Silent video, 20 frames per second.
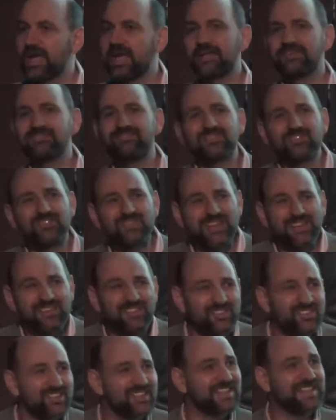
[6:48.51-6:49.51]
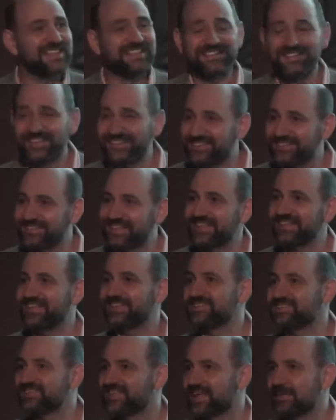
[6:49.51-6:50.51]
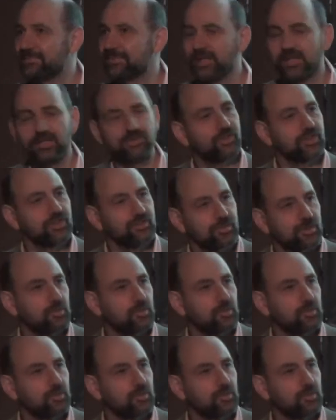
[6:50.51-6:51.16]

and do they really succeed in stabilizing